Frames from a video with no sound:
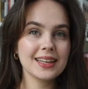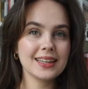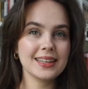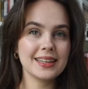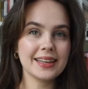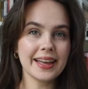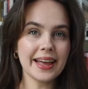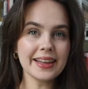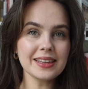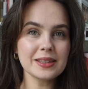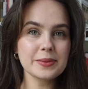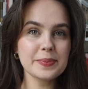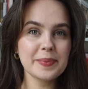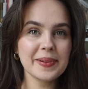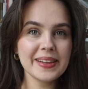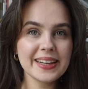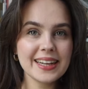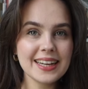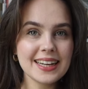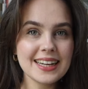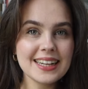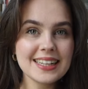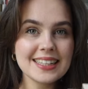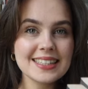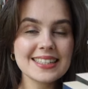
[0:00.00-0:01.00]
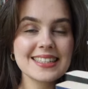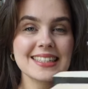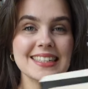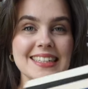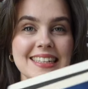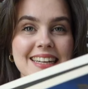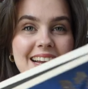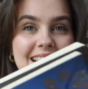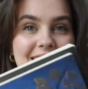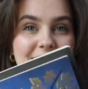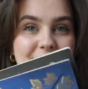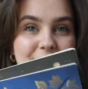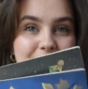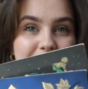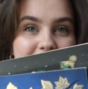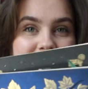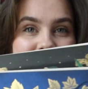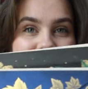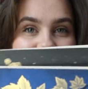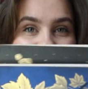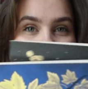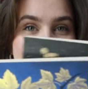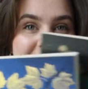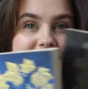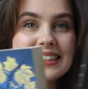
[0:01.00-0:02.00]
Yes, please. Yes,
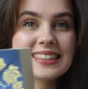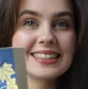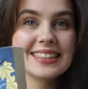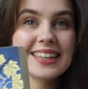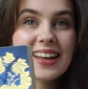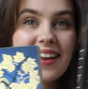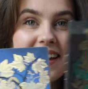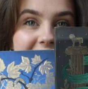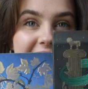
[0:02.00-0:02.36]
please.